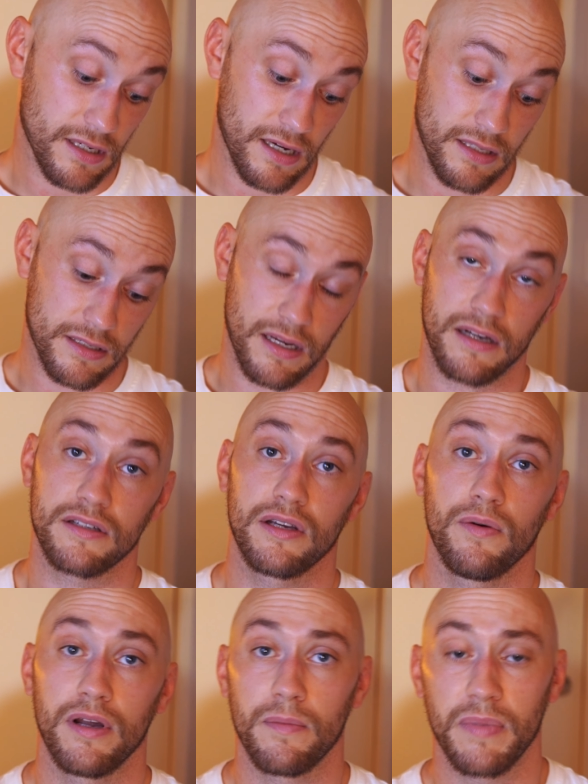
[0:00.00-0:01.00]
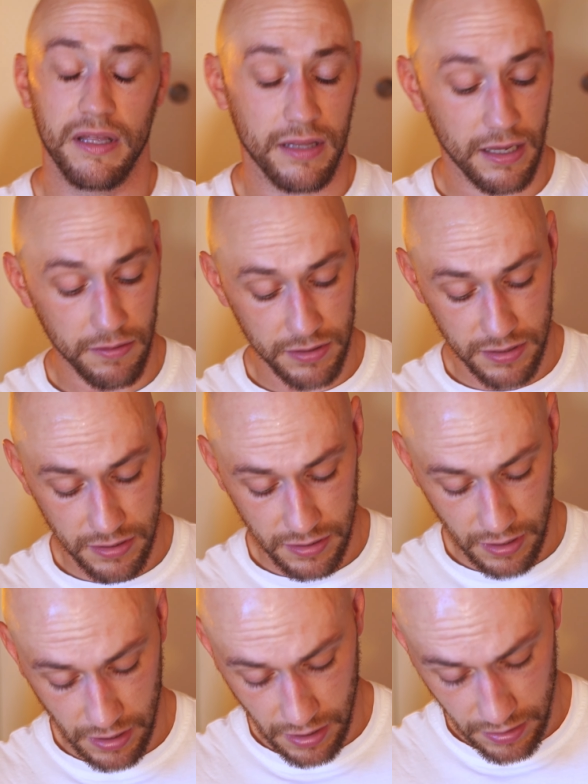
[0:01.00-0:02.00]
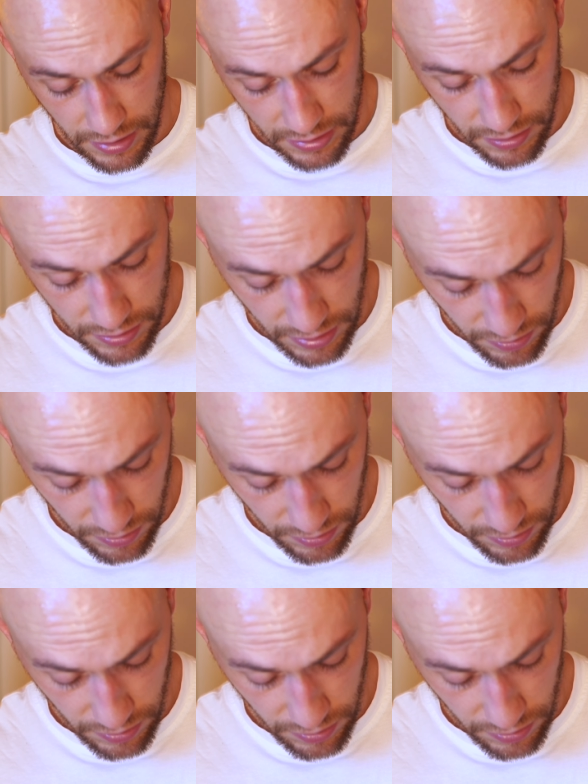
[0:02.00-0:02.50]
signs actually quite a bit. That turned